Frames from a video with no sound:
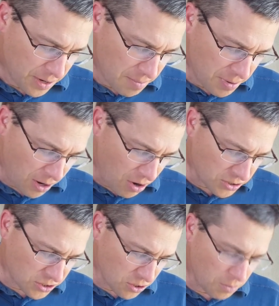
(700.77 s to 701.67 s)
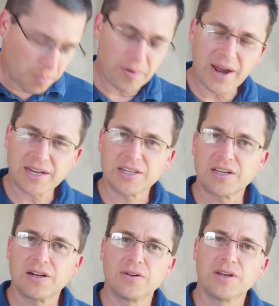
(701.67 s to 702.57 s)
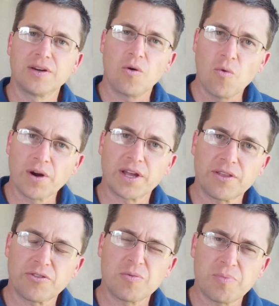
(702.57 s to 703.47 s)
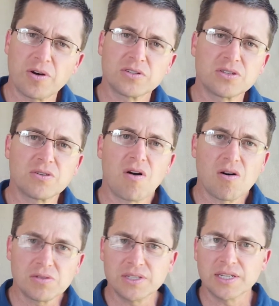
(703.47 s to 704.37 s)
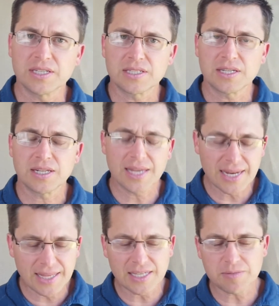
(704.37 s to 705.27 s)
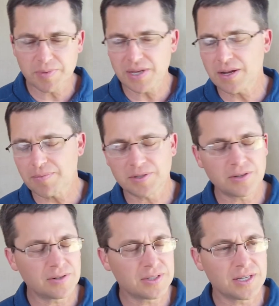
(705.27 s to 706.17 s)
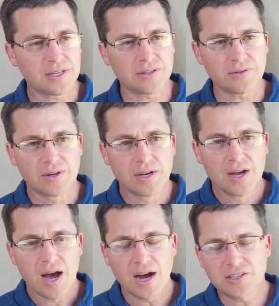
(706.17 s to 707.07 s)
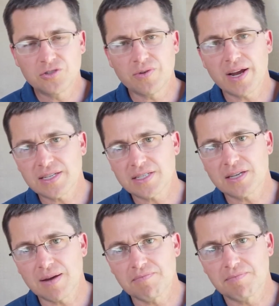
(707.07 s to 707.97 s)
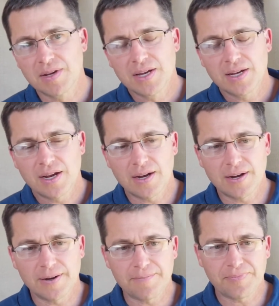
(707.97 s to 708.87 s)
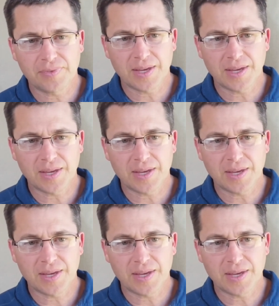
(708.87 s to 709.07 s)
But also practically working through personal holiness, letting this be an opportunity to address some uh,